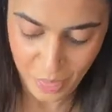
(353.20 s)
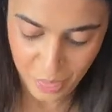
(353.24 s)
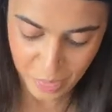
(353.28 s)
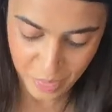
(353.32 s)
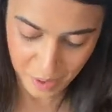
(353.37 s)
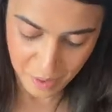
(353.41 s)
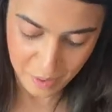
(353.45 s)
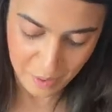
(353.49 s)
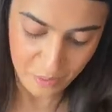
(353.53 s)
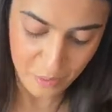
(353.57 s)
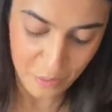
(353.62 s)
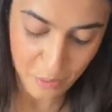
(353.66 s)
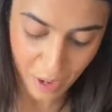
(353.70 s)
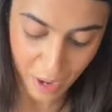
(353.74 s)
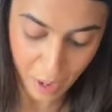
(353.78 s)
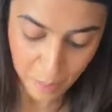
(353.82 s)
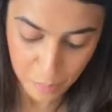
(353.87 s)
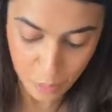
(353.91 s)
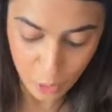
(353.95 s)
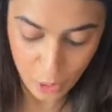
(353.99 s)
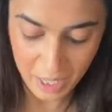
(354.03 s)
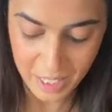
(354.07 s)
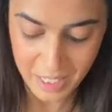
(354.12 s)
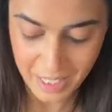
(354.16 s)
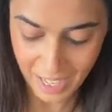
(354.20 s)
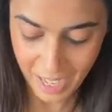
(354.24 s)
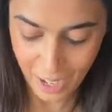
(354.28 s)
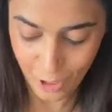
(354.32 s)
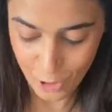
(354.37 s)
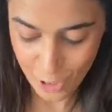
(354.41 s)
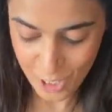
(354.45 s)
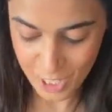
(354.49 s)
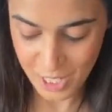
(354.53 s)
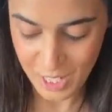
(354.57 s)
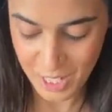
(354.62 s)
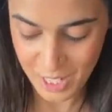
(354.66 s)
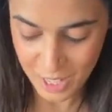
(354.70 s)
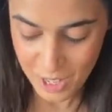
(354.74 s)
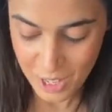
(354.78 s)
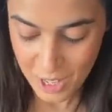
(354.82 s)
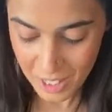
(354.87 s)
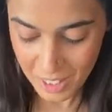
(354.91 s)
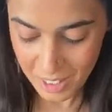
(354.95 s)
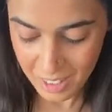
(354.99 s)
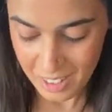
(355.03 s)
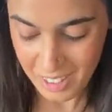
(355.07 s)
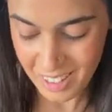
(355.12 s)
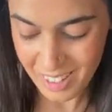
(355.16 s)
the flatbread out.
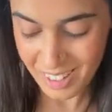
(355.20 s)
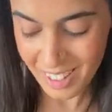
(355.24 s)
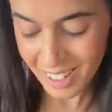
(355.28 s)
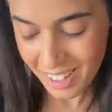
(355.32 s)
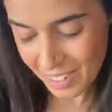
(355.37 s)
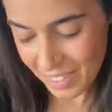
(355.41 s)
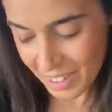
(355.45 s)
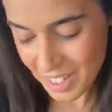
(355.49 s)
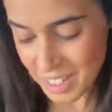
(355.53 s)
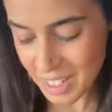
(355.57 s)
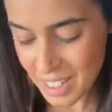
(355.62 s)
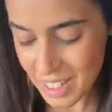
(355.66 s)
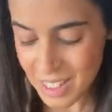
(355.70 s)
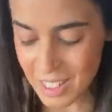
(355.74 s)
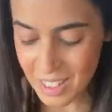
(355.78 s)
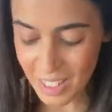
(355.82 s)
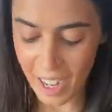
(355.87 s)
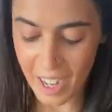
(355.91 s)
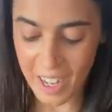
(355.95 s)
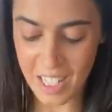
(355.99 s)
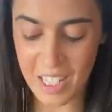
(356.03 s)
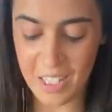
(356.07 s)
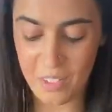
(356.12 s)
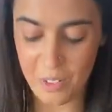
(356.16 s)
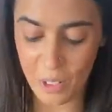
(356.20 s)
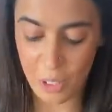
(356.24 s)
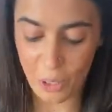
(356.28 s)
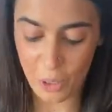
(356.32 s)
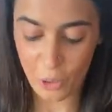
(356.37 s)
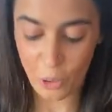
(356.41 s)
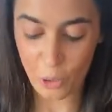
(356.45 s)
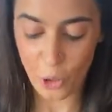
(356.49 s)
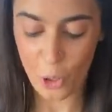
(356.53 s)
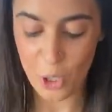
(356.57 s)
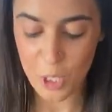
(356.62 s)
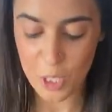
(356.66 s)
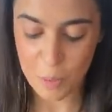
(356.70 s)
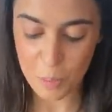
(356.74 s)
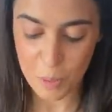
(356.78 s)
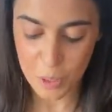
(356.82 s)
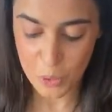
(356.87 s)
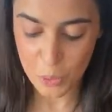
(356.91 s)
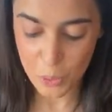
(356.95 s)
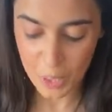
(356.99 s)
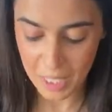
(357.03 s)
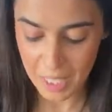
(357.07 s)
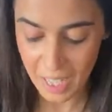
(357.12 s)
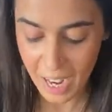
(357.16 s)
And yeah, this is kind of a cross
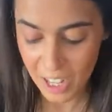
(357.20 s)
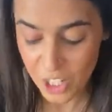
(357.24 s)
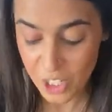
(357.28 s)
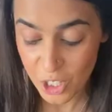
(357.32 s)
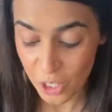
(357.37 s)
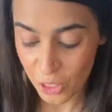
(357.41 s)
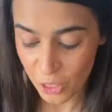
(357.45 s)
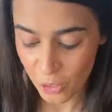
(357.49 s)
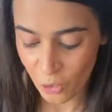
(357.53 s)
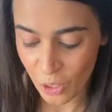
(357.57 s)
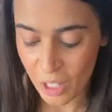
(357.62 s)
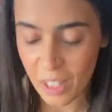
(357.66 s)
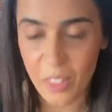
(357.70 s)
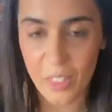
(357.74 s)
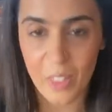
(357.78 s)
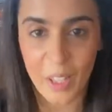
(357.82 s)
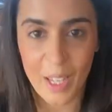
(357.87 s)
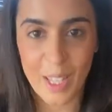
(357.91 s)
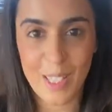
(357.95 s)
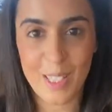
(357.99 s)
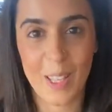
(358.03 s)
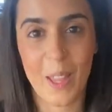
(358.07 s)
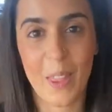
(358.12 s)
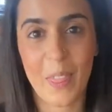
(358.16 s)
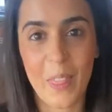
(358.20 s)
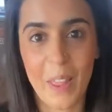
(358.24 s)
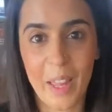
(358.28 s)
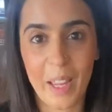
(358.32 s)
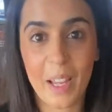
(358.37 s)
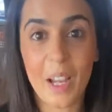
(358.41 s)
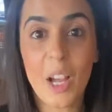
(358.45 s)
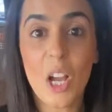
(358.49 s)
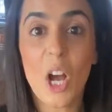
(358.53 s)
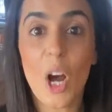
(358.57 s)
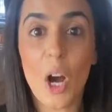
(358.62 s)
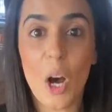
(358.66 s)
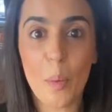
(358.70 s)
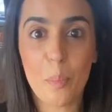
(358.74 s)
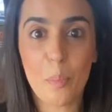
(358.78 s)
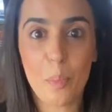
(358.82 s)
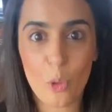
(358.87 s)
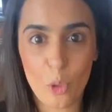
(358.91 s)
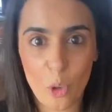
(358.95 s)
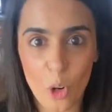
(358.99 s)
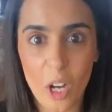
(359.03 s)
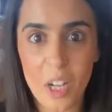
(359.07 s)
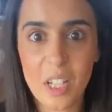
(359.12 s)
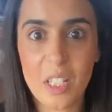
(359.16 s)
between actually three things, I think: a
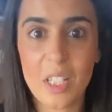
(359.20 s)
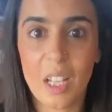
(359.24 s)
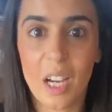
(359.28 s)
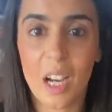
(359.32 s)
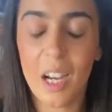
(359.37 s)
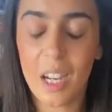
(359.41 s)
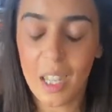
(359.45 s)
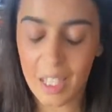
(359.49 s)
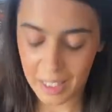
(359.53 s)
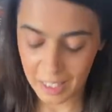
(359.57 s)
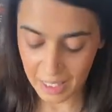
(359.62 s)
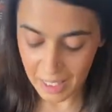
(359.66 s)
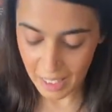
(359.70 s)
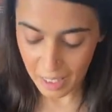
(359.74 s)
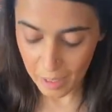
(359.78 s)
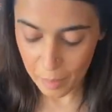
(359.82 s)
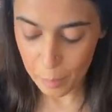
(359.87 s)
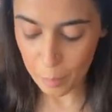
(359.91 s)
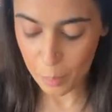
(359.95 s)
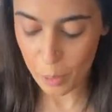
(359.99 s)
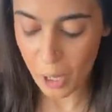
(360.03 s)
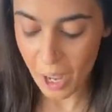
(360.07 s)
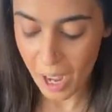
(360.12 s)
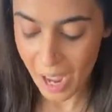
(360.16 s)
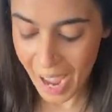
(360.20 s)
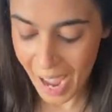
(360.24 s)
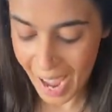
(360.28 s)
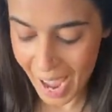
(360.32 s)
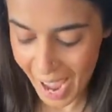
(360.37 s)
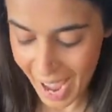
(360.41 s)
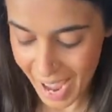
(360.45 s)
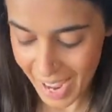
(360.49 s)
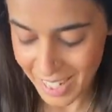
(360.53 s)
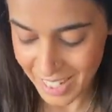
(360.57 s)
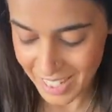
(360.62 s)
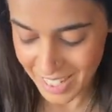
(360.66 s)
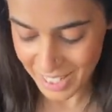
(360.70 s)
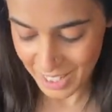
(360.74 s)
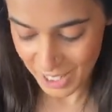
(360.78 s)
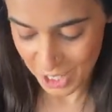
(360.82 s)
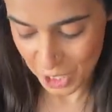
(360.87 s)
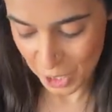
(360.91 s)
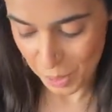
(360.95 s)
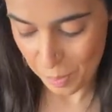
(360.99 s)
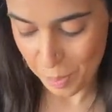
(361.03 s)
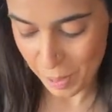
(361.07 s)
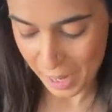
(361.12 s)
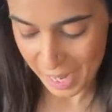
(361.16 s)
paratha, a thepla, and a
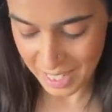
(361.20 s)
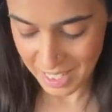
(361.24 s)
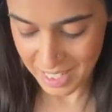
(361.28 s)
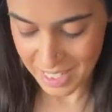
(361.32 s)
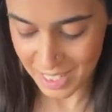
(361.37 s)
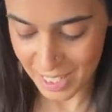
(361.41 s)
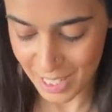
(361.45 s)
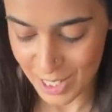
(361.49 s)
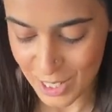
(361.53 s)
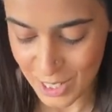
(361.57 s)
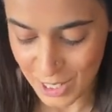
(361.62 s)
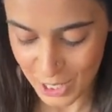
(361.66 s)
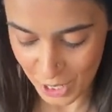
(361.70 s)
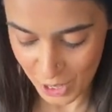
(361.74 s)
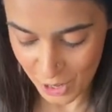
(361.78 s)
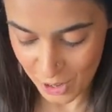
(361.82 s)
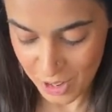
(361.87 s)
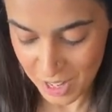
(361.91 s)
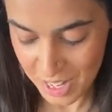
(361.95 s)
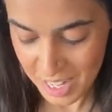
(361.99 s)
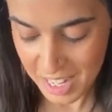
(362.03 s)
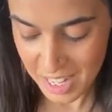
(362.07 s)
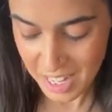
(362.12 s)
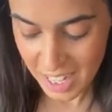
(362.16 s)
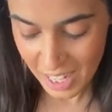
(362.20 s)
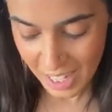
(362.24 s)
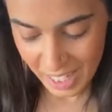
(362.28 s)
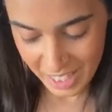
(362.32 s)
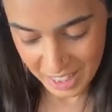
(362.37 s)
chapatti. So I